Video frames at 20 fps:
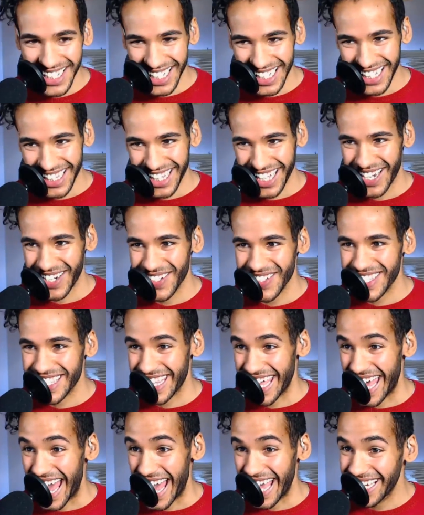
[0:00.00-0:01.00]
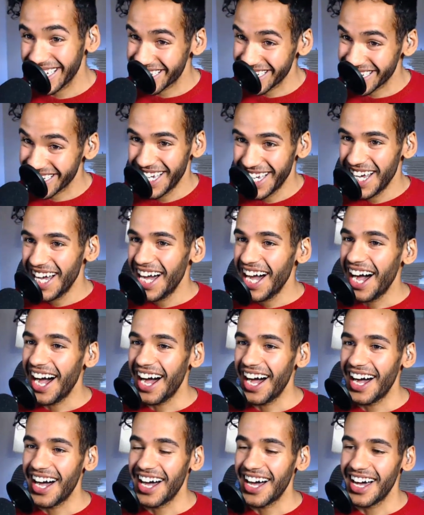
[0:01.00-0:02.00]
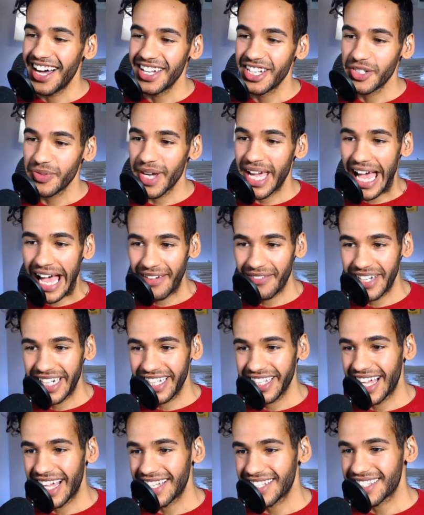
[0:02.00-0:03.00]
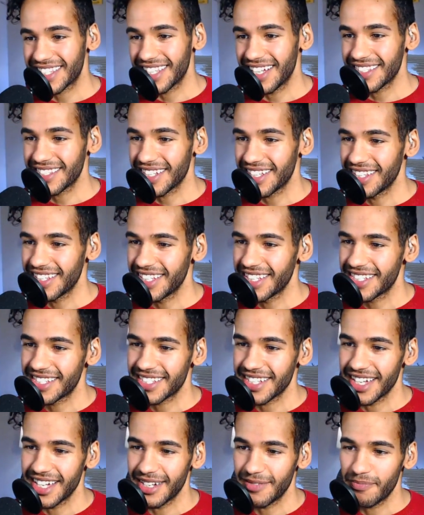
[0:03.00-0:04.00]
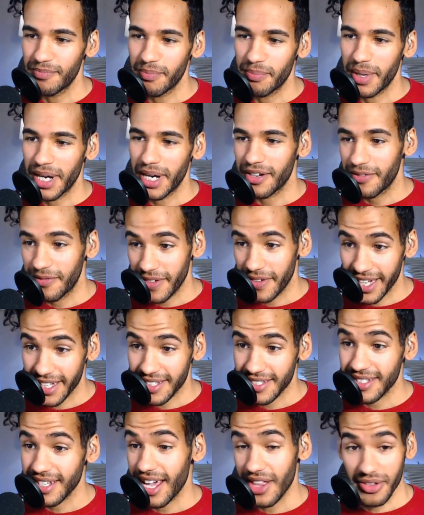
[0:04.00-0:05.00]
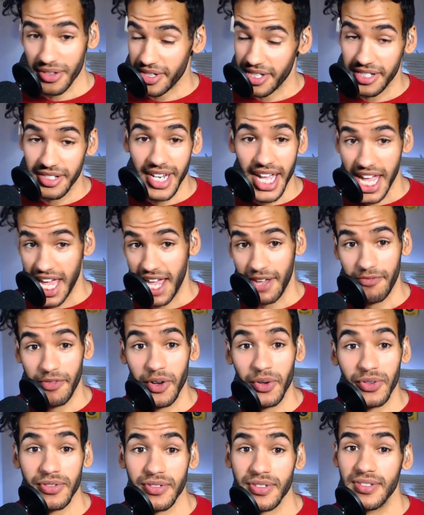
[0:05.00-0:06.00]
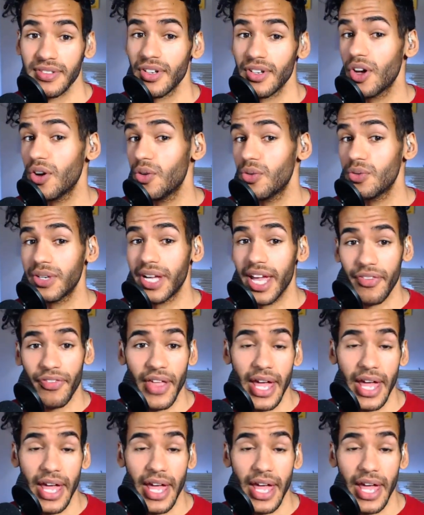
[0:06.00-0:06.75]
there's that. Do we have any last thoughts on this bug fix other than, hey, folks, go get that